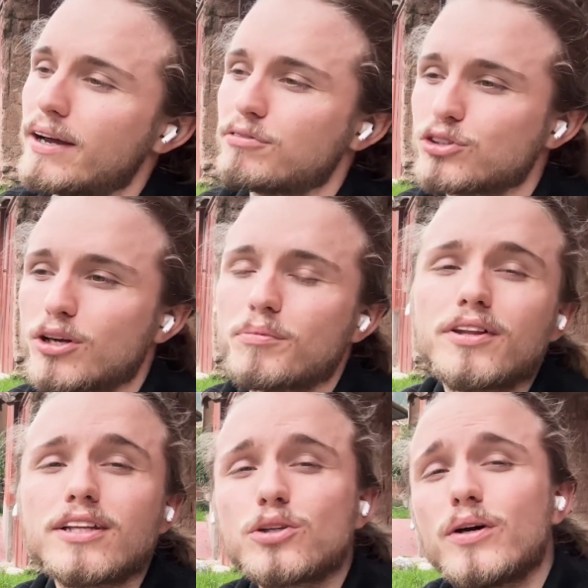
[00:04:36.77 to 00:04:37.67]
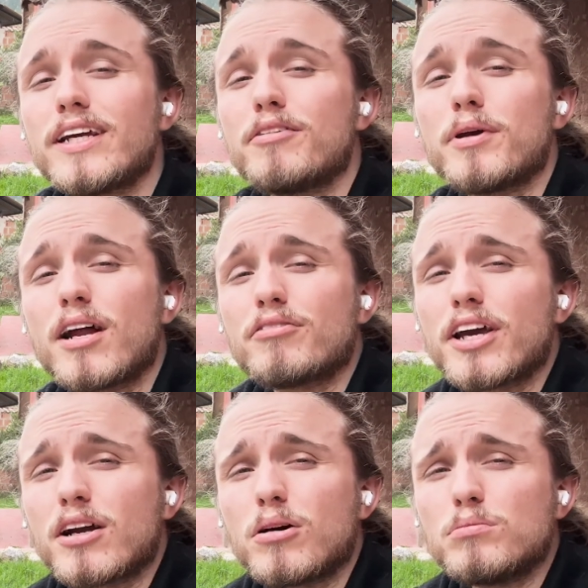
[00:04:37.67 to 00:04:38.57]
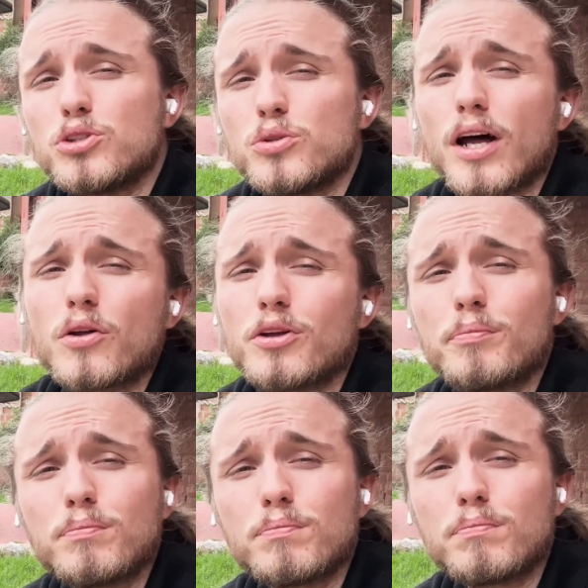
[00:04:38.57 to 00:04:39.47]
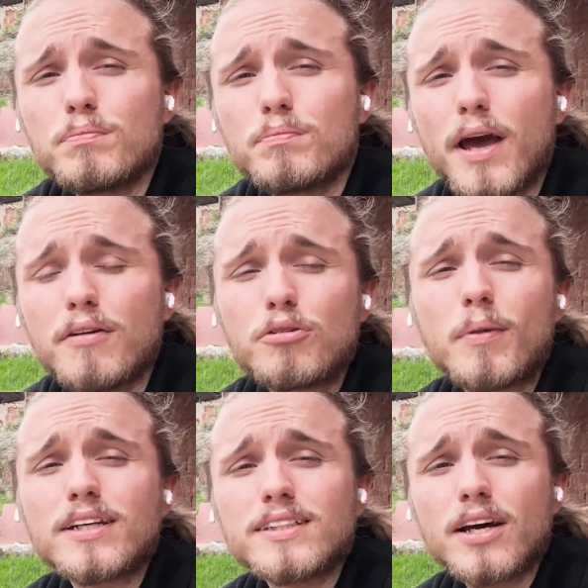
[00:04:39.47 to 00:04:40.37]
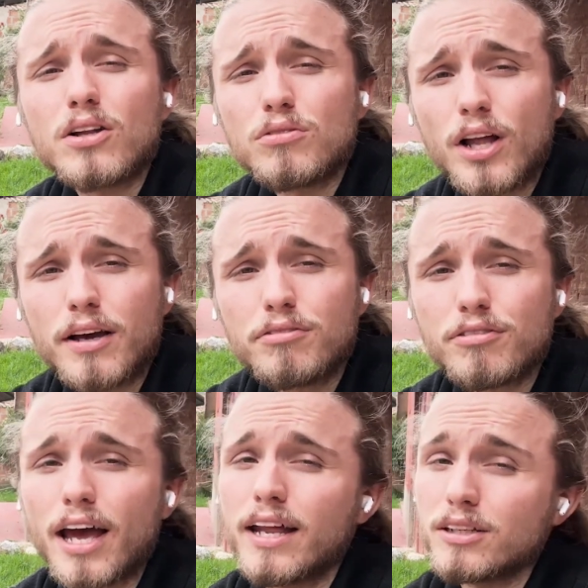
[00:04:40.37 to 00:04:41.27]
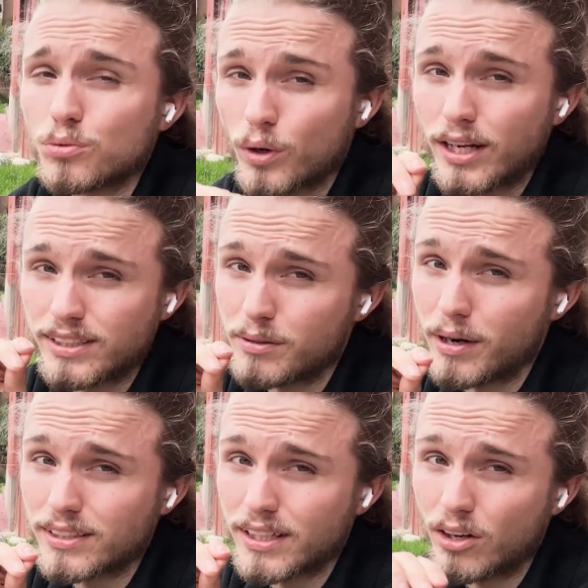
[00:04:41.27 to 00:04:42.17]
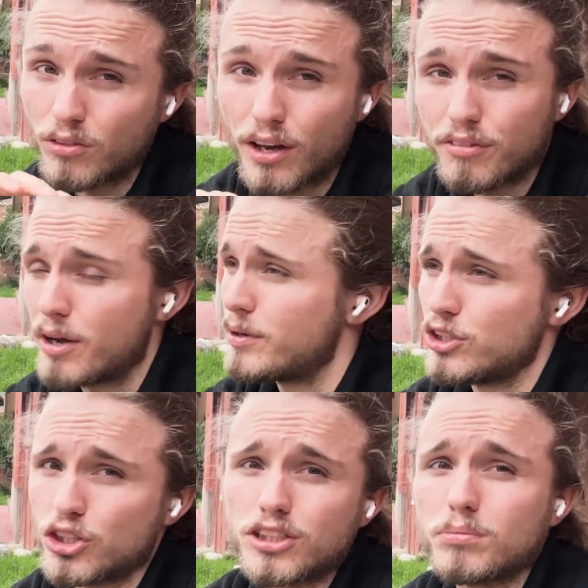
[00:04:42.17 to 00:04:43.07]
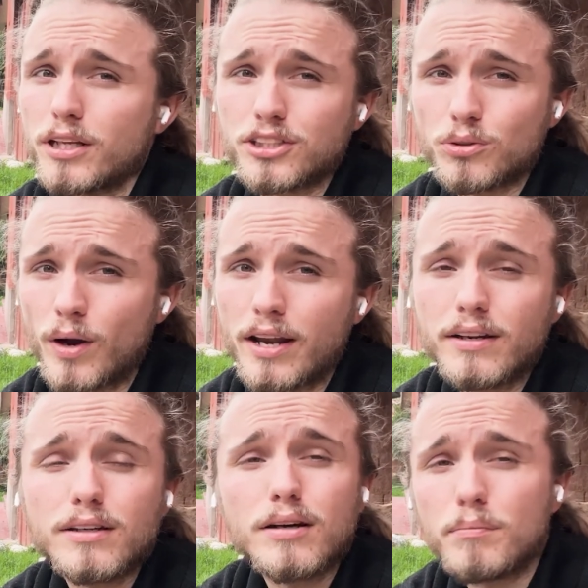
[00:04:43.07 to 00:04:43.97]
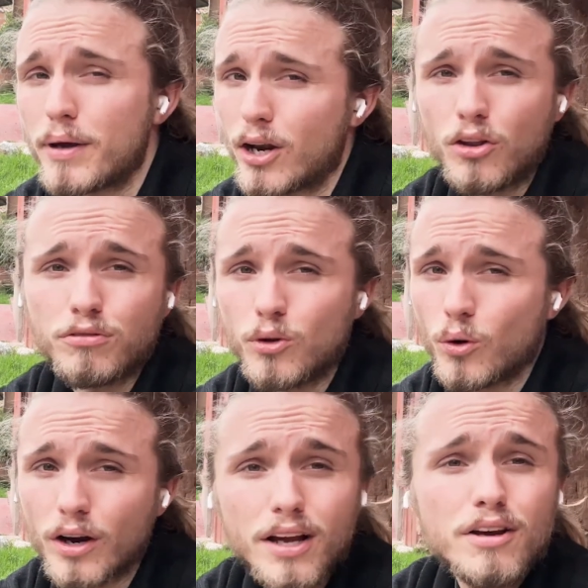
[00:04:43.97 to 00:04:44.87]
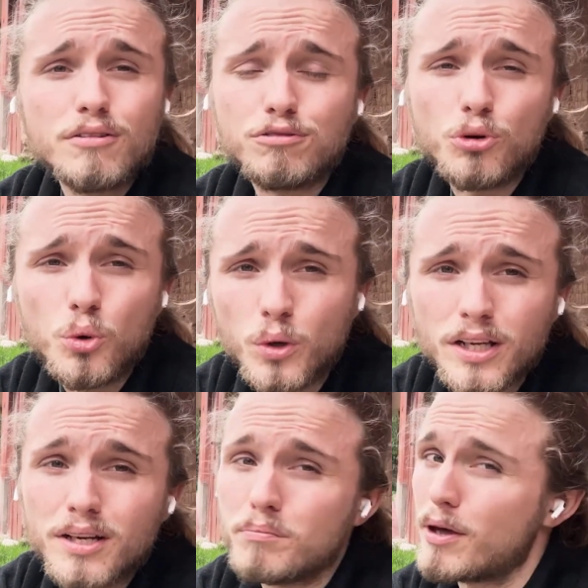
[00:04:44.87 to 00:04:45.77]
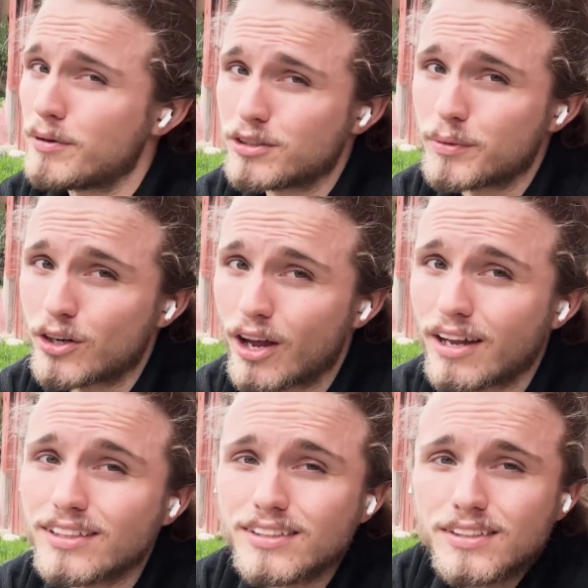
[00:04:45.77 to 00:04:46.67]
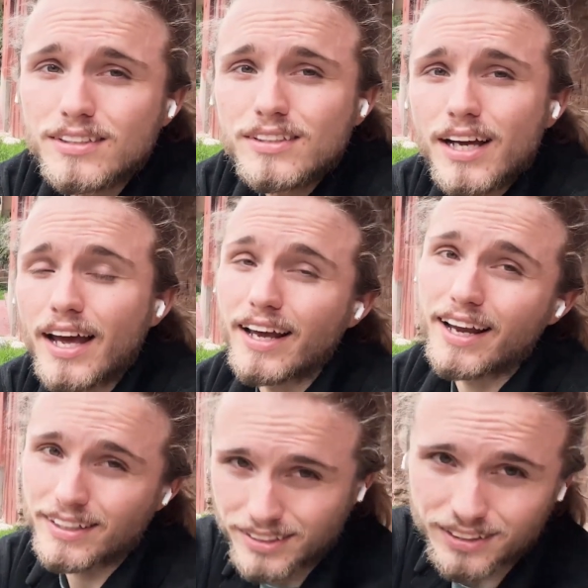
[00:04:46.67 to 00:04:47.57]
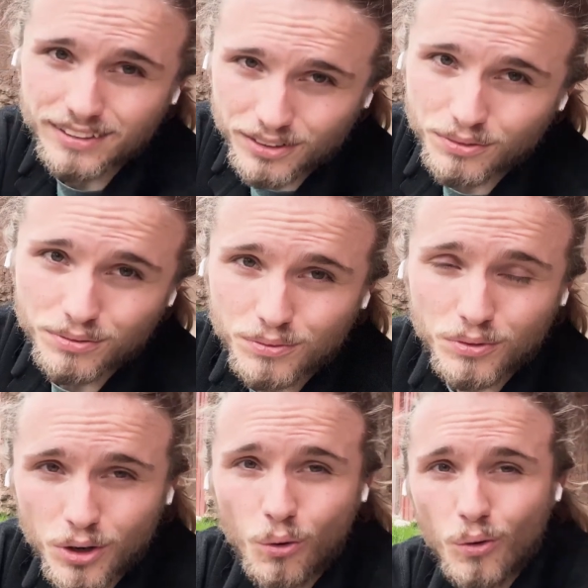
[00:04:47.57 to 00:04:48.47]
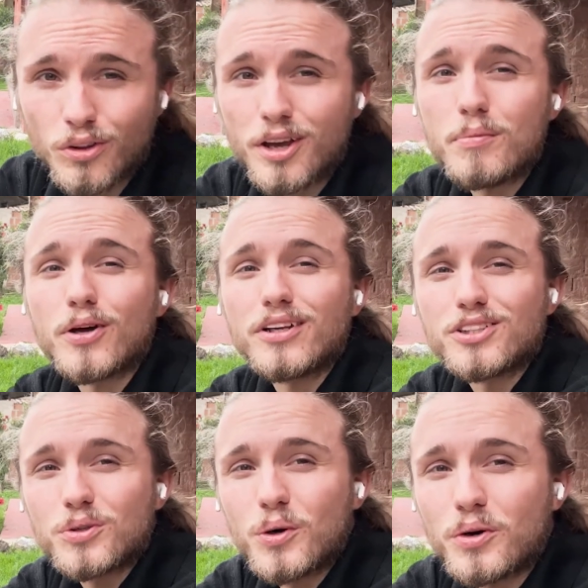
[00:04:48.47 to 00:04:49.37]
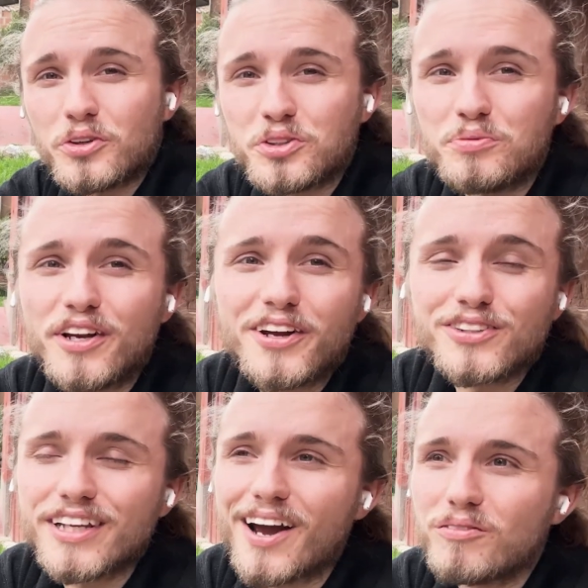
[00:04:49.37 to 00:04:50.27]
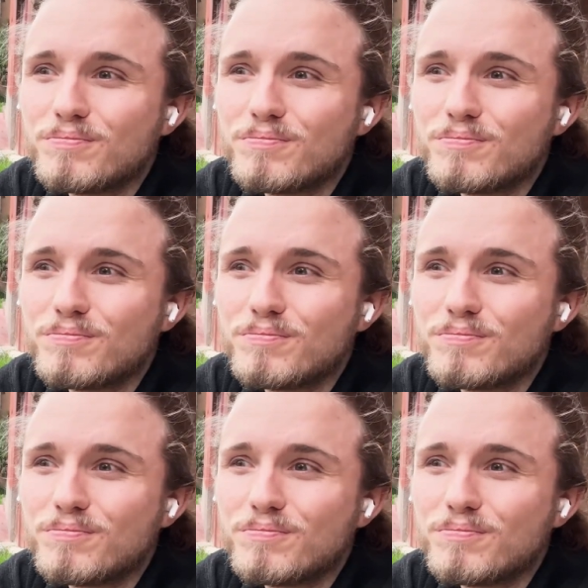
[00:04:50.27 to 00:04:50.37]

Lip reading: something that's going to give me enough income to not only pay for my style of life, and when I say my style of life, I mean just a place to rent, bed on the floor, food, maybe some internet, and I guess the ability to record YouTube videos now.